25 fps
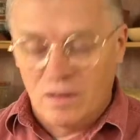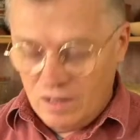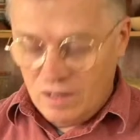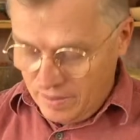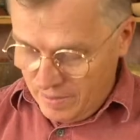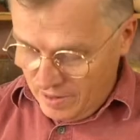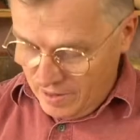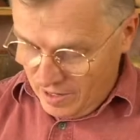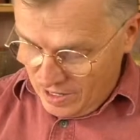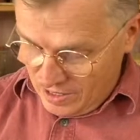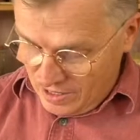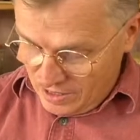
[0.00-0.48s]
I
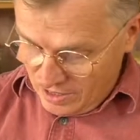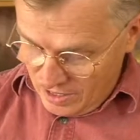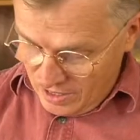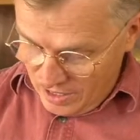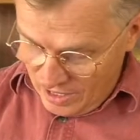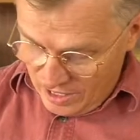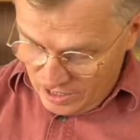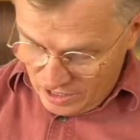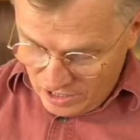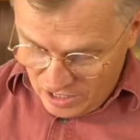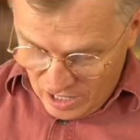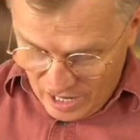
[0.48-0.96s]
mean, it,
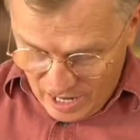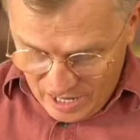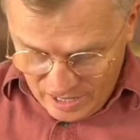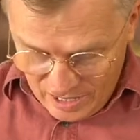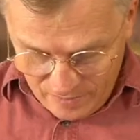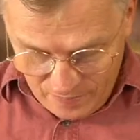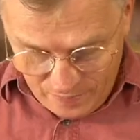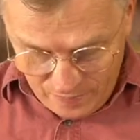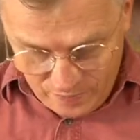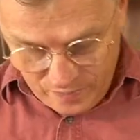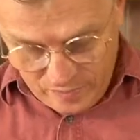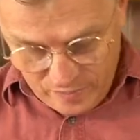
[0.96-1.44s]
it's got
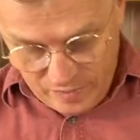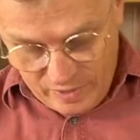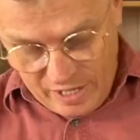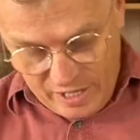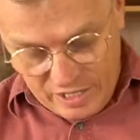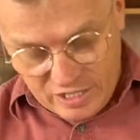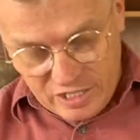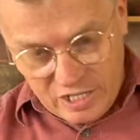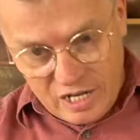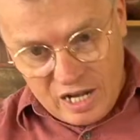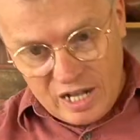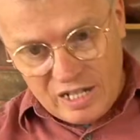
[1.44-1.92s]

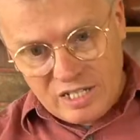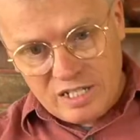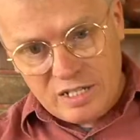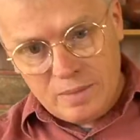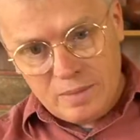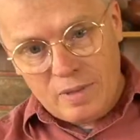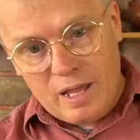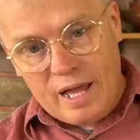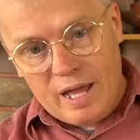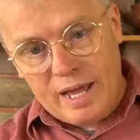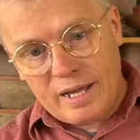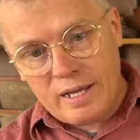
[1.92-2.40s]
it's got some
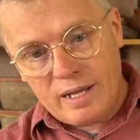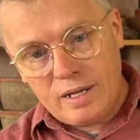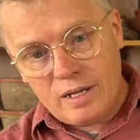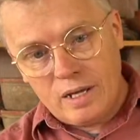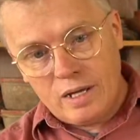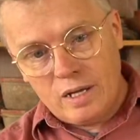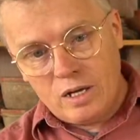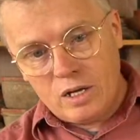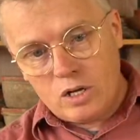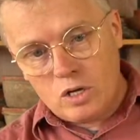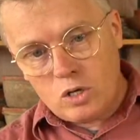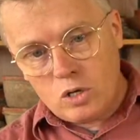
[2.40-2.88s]
like
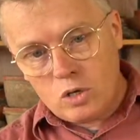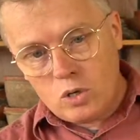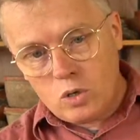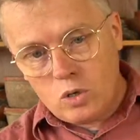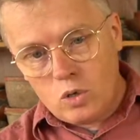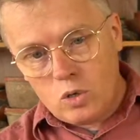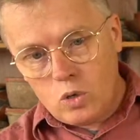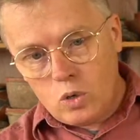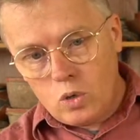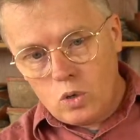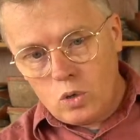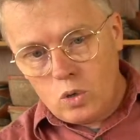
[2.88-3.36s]

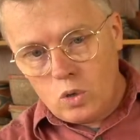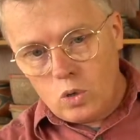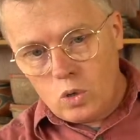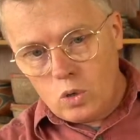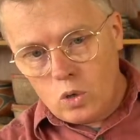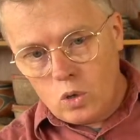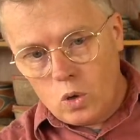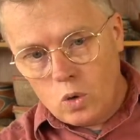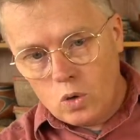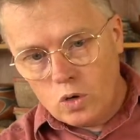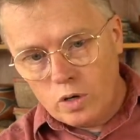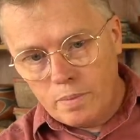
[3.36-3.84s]

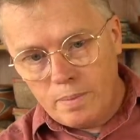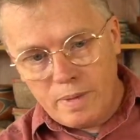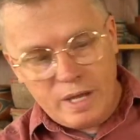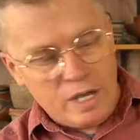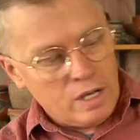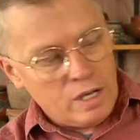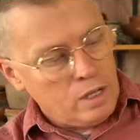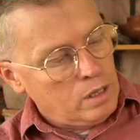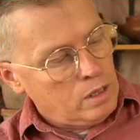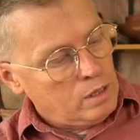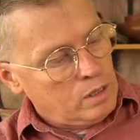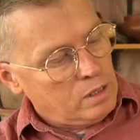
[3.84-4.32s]

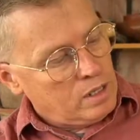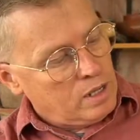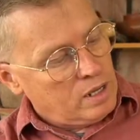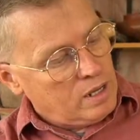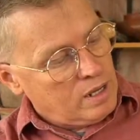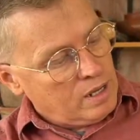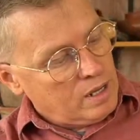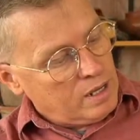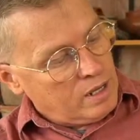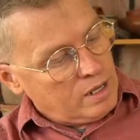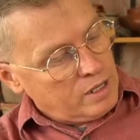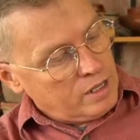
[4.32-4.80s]
cornmeal,
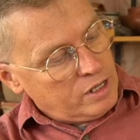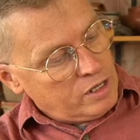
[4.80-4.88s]
uh, you